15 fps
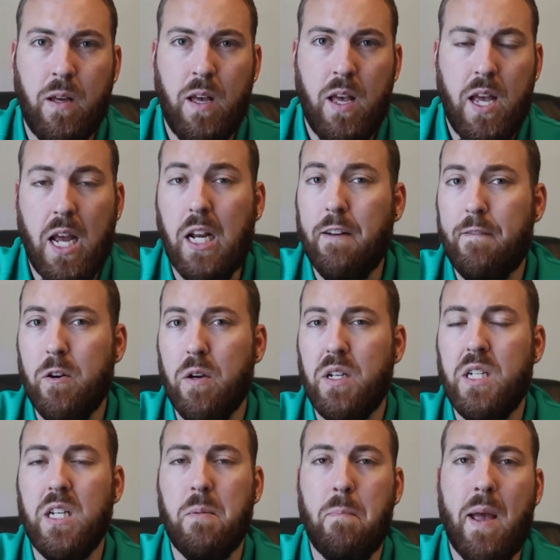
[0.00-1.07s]
And if you're a
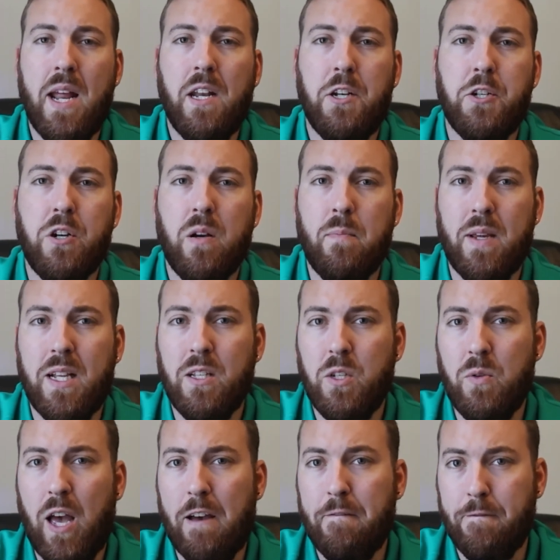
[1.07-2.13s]
team manager, it means
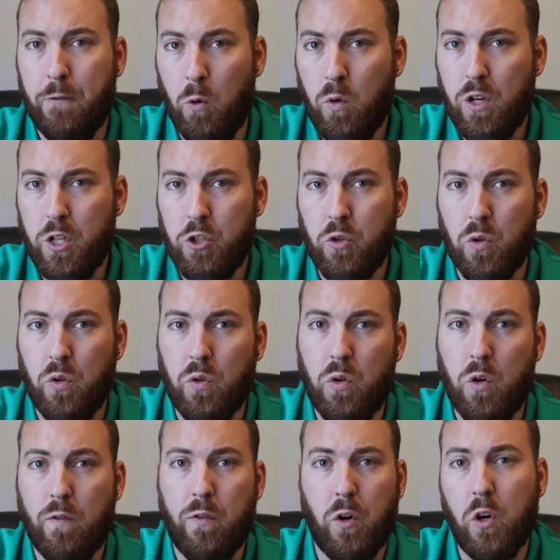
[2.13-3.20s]
you have full control
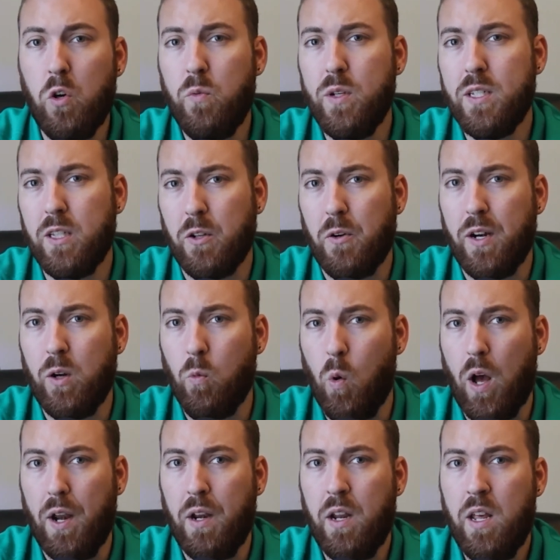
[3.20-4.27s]
over who is learning
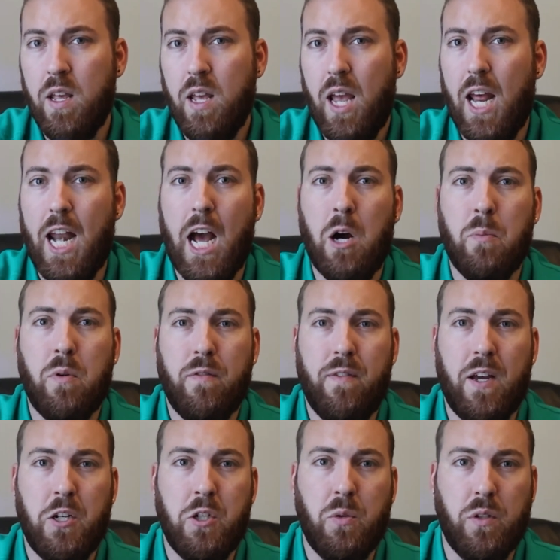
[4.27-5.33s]
what and how
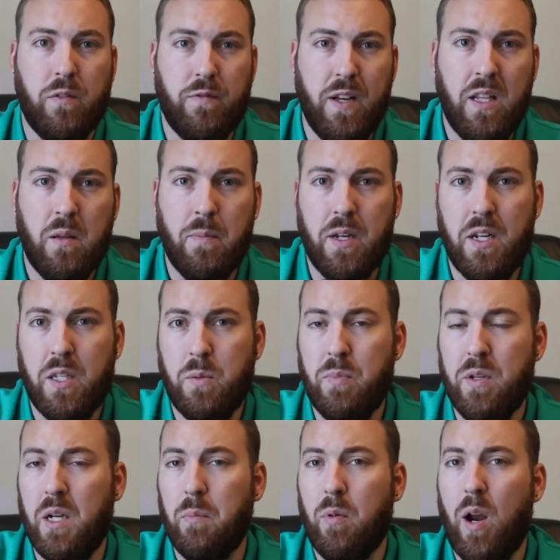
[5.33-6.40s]
professional development is
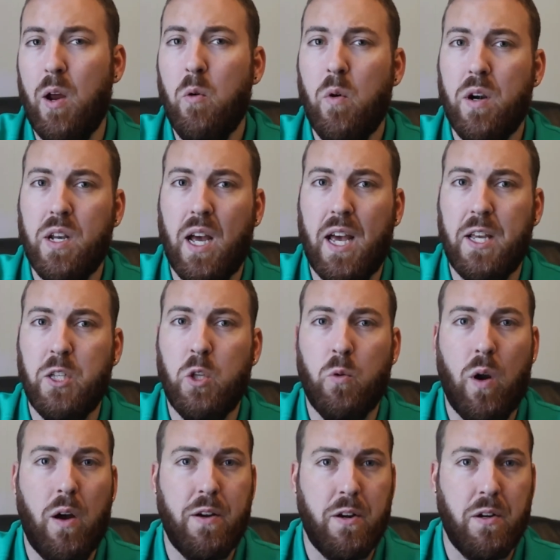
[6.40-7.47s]
being prioritized
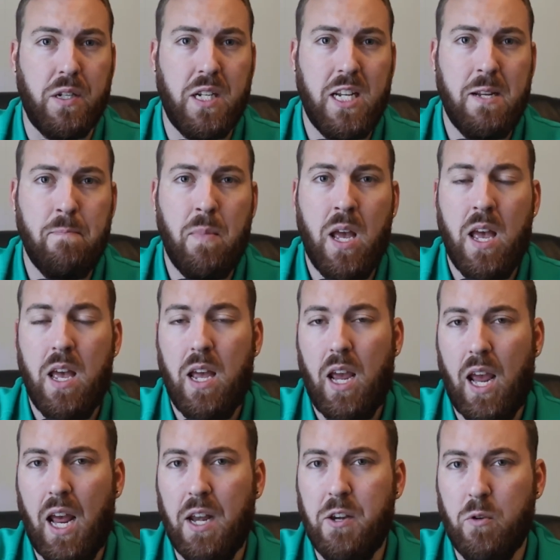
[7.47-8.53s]
throughout your team
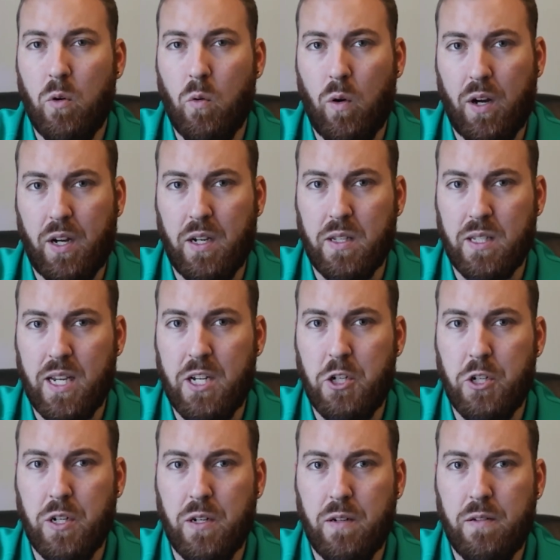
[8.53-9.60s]
and your organization.